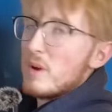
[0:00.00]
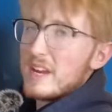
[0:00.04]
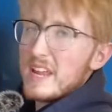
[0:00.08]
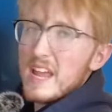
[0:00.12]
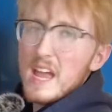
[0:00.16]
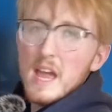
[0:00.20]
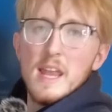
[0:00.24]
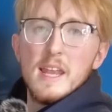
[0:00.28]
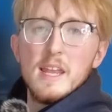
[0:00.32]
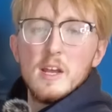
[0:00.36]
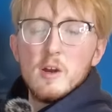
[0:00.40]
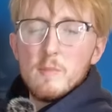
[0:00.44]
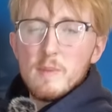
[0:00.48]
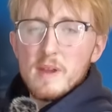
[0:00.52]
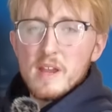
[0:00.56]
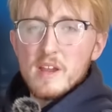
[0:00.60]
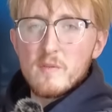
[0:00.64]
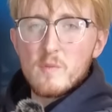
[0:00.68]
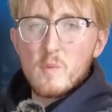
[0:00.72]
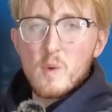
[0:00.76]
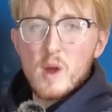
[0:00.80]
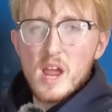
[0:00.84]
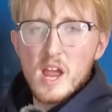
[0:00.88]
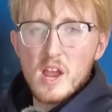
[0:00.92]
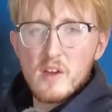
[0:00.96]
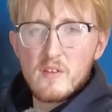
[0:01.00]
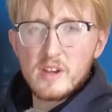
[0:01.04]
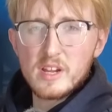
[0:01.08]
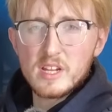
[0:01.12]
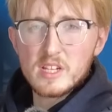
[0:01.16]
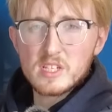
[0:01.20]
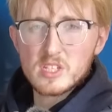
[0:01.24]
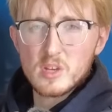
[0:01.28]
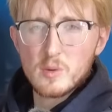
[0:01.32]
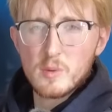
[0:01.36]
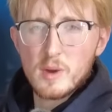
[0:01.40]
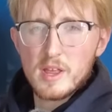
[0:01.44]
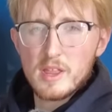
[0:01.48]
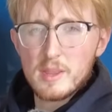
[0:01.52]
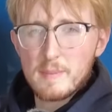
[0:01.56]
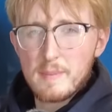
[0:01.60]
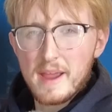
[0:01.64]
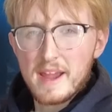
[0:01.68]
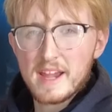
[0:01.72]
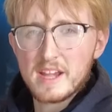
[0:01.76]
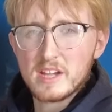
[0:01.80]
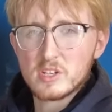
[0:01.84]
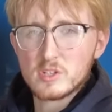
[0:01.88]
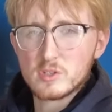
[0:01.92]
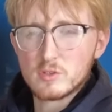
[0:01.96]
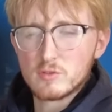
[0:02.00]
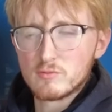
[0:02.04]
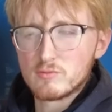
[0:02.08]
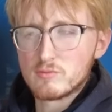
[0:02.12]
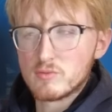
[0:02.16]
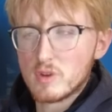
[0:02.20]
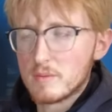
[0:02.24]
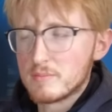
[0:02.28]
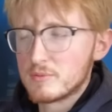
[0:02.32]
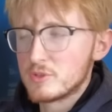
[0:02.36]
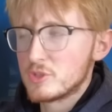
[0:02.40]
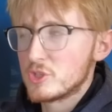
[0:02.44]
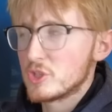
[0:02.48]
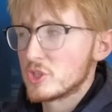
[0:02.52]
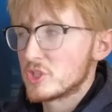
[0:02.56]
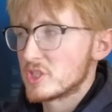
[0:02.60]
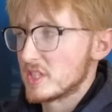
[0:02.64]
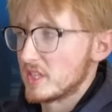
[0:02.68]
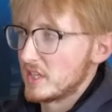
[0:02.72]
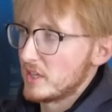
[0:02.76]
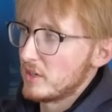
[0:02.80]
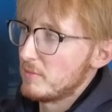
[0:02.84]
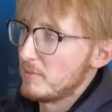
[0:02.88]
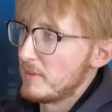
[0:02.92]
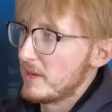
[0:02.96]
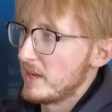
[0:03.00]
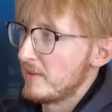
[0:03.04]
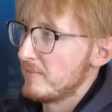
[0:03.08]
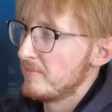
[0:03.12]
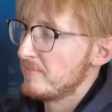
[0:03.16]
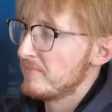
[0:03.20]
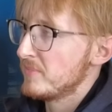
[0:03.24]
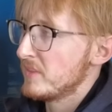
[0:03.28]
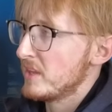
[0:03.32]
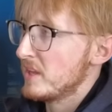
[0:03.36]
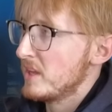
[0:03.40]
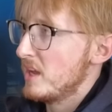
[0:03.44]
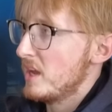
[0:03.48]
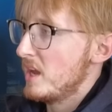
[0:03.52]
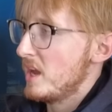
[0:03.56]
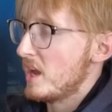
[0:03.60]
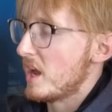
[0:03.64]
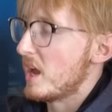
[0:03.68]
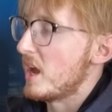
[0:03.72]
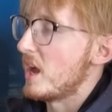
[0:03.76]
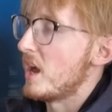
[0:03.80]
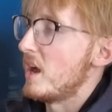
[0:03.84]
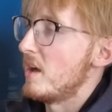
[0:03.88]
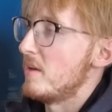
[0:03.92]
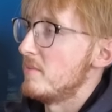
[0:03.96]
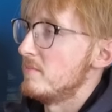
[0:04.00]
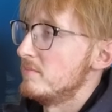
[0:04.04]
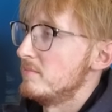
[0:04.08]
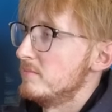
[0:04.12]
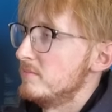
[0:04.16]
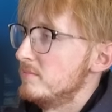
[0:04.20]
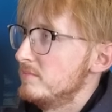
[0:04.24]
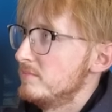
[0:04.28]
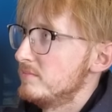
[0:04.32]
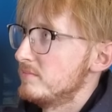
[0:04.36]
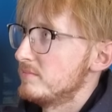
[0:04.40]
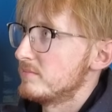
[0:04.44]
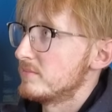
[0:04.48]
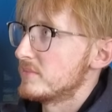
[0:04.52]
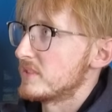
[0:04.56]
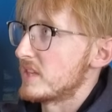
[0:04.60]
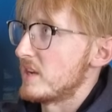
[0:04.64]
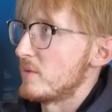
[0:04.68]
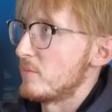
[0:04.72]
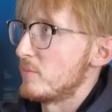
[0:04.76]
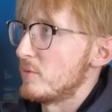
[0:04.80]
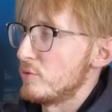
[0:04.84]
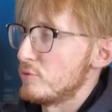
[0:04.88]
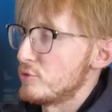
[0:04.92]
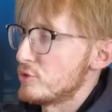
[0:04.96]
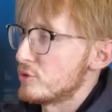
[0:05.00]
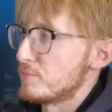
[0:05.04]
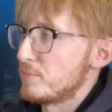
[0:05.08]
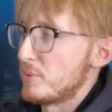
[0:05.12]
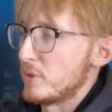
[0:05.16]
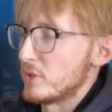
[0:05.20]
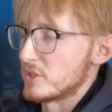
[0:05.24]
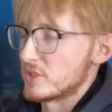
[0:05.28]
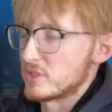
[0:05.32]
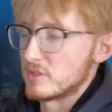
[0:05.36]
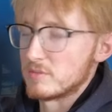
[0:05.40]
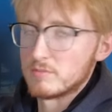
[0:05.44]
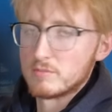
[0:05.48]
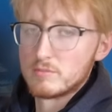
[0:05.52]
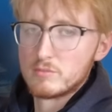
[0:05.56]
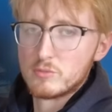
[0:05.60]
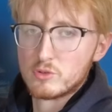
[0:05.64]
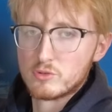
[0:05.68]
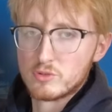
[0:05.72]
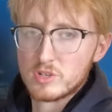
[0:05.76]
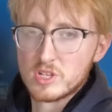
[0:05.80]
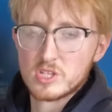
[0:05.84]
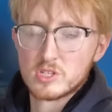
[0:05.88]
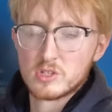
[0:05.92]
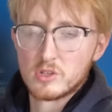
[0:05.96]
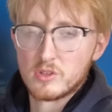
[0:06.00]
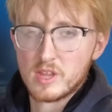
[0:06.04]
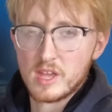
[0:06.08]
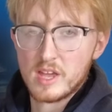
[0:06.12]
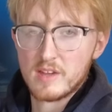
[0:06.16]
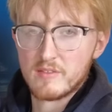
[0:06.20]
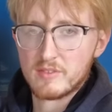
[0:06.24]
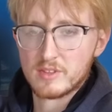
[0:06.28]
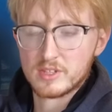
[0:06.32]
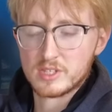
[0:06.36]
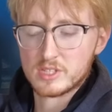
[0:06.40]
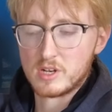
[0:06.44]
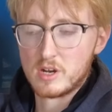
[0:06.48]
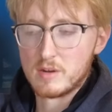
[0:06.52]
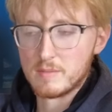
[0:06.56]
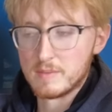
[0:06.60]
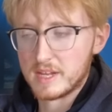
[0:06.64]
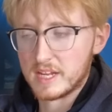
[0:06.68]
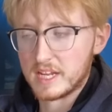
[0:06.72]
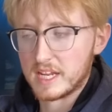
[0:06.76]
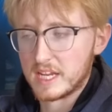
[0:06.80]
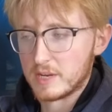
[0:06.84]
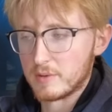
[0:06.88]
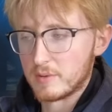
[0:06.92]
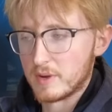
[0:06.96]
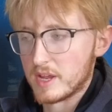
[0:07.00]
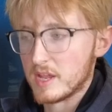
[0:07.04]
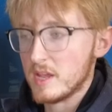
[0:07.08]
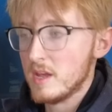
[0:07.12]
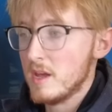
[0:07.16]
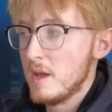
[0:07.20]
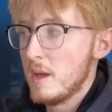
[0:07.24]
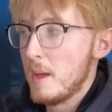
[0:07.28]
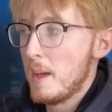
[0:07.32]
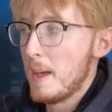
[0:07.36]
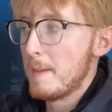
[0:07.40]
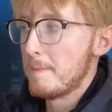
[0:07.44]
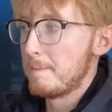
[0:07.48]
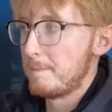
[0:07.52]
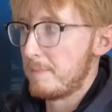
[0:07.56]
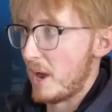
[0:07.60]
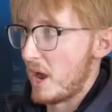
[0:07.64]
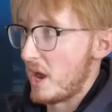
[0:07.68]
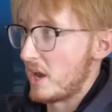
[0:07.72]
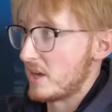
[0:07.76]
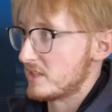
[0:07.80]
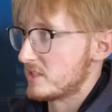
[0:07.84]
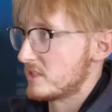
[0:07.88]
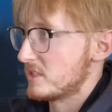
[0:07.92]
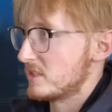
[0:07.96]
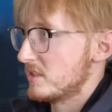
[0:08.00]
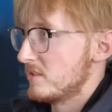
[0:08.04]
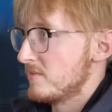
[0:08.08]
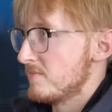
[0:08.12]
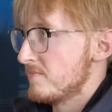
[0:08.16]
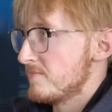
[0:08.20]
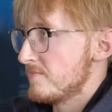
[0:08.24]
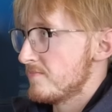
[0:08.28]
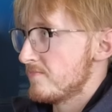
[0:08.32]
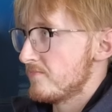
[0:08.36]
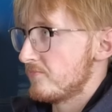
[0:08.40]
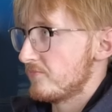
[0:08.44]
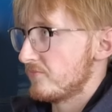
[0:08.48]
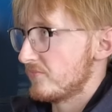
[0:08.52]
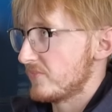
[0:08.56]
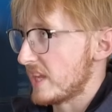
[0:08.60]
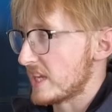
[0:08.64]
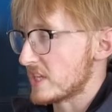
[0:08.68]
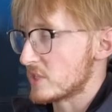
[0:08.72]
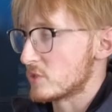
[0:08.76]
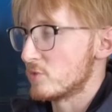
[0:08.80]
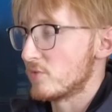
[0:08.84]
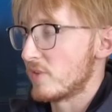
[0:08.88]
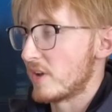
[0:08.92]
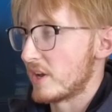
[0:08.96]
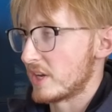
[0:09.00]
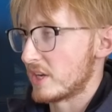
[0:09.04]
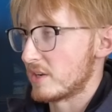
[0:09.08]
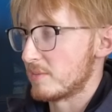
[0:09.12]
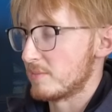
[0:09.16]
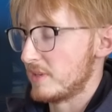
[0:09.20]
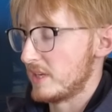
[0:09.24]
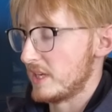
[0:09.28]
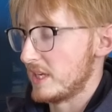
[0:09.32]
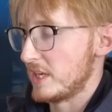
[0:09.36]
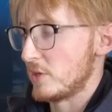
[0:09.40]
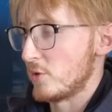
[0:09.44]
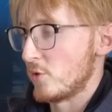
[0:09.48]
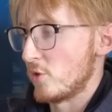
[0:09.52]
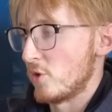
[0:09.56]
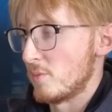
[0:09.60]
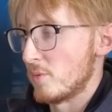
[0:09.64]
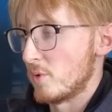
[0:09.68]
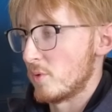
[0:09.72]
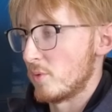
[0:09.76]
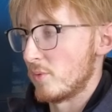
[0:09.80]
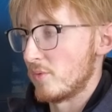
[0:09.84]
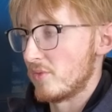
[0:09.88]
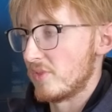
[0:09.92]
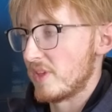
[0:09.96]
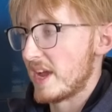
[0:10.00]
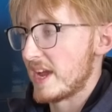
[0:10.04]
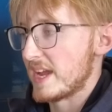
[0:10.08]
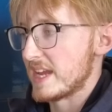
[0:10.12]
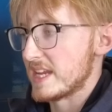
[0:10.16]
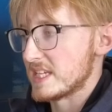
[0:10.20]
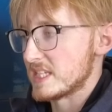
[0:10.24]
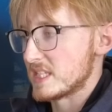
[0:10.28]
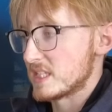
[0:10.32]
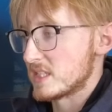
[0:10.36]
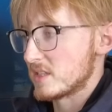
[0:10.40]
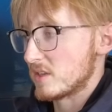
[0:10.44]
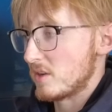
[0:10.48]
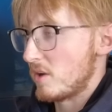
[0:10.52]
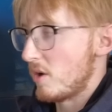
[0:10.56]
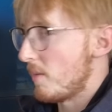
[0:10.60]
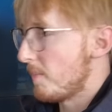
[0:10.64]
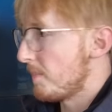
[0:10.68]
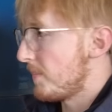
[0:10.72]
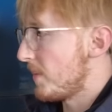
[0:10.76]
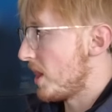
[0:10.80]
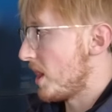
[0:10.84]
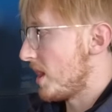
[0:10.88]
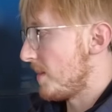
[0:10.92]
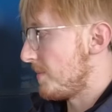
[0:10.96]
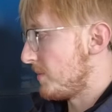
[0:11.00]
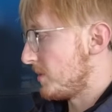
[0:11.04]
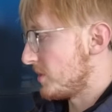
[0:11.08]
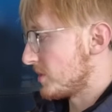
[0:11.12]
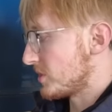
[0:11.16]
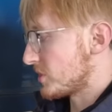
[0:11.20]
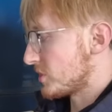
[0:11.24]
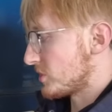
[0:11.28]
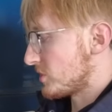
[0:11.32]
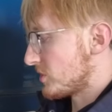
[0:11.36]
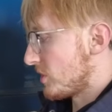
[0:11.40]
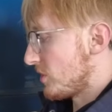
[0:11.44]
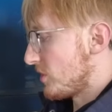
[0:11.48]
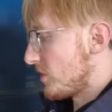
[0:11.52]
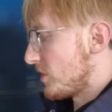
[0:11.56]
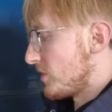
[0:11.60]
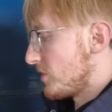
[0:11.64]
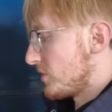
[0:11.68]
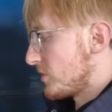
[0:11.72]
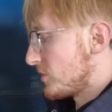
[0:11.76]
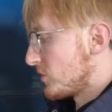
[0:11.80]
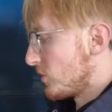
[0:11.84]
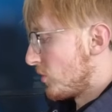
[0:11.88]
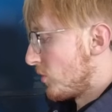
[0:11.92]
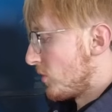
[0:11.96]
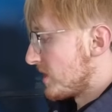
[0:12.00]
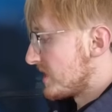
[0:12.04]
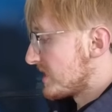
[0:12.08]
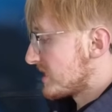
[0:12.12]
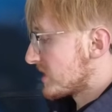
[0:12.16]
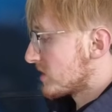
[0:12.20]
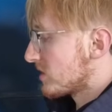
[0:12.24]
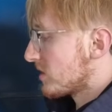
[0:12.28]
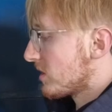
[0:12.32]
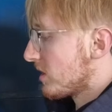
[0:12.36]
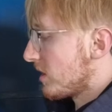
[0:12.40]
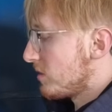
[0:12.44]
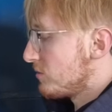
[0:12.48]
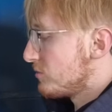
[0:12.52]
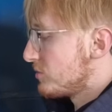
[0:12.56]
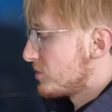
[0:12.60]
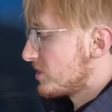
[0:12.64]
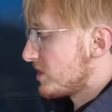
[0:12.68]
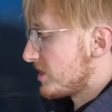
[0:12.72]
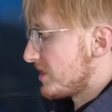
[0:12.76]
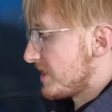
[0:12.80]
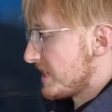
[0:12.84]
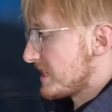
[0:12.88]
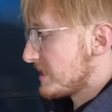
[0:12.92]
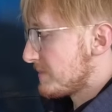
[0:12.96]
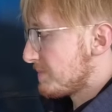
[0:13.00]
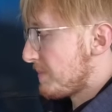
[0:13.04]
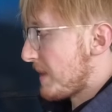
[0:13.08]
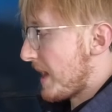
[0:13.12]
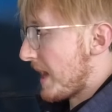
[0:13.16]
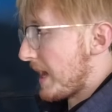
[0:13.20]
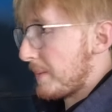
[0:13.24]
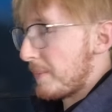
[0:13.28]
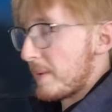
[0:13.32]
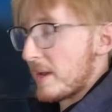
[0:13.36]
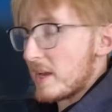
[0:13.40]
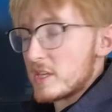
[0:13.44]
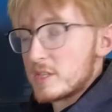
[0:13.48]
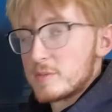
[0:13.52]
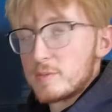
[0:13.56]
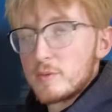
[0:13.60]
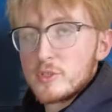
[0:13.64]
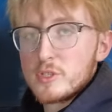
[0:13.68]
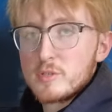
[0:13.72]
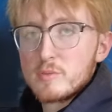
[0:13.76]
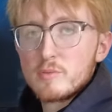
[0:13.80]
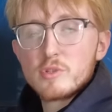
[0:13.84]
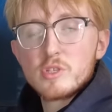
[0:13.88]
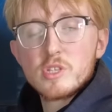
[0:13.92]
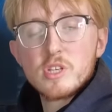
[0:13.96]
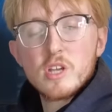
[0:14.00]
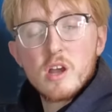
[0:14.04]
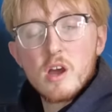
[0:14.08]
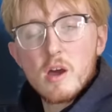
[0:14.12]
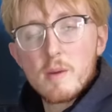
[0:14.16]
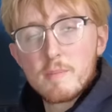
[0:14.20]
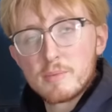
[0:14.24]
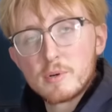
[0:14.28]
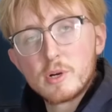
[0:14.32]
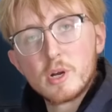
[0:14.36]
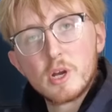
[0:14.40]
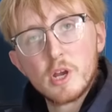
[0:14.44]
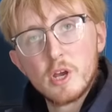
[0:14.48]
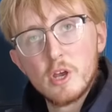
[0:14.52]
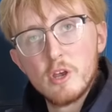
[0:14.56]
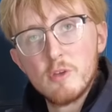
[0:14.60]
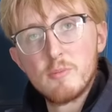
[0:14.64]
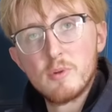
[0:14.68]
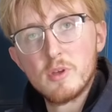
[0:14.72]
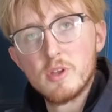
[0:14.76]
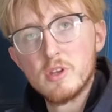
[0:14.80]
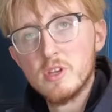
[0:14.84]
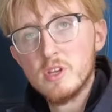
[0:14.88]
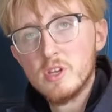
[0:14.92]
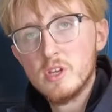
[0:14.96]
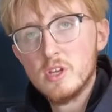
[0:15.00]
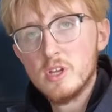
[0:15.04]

get a little bit of wearing, so where the paint sort of rubs just a little bit. So we'll just put some grease on there for the time being anyway. But that's all very completely normal. That is on purpose so that the door is as close to this back panel as possible so you can't pry it open.